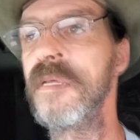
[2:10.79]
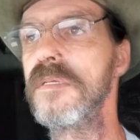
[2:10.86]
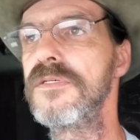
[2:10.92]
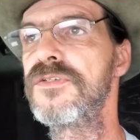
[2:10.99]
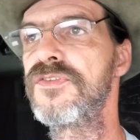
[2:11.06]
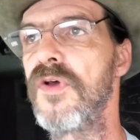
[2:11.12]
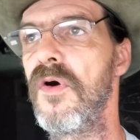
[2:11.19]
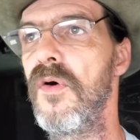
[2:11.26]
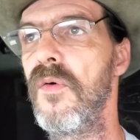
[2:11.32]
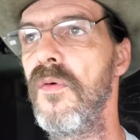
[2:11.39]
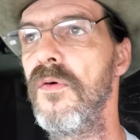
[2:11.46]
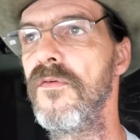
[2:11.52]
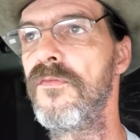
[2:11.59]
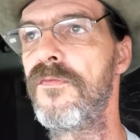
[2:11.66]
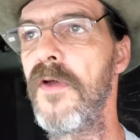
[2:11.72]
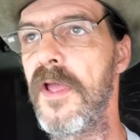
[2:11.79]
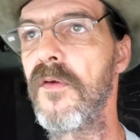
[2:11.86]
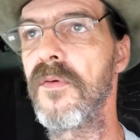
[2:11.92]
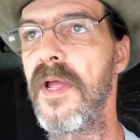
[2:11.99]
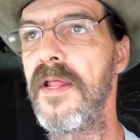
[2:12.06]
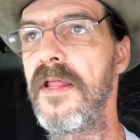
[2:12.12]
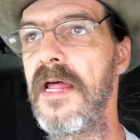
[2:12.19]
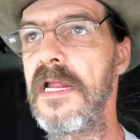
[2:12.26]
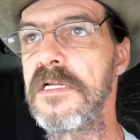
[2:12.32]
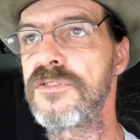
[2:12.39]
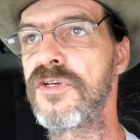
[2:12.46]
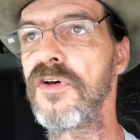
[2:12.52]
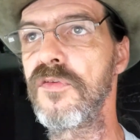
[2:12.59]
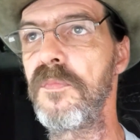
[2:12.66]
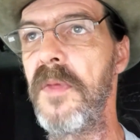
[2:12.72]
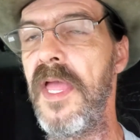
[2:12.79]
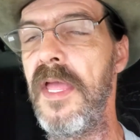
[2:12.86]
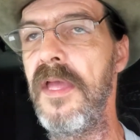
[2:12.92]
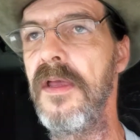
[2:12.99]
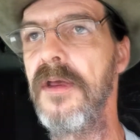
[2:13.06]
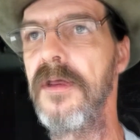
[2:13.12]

So figuring that it took me